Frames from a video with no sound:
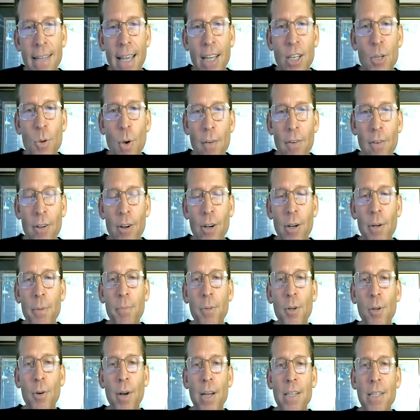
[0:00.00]
It's like twelve
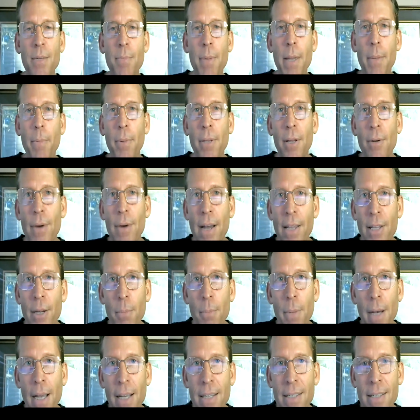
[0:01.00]
hundred crazy people that ride
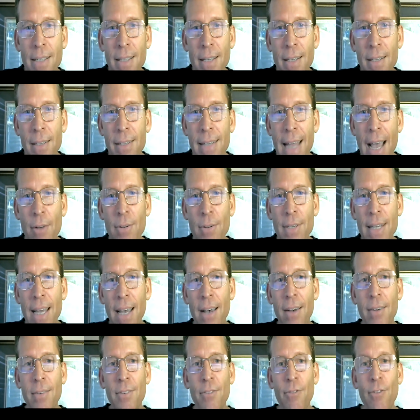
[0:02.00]
their bikes in the
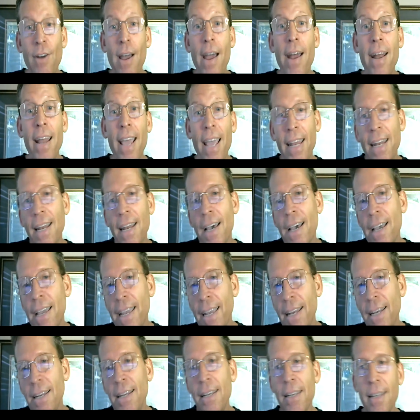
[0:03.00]
downtown Friday
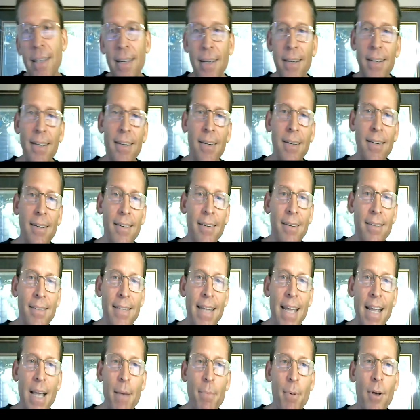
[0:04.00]
night,
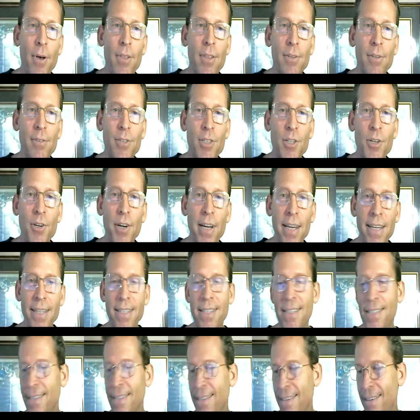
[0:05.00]
take up all those
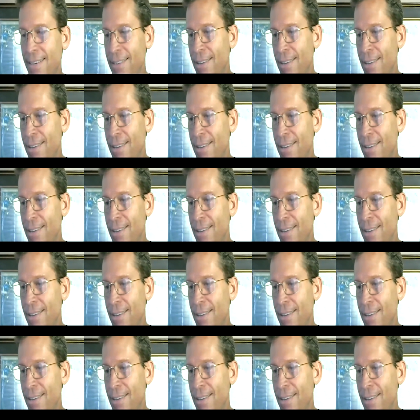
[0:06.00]
streets.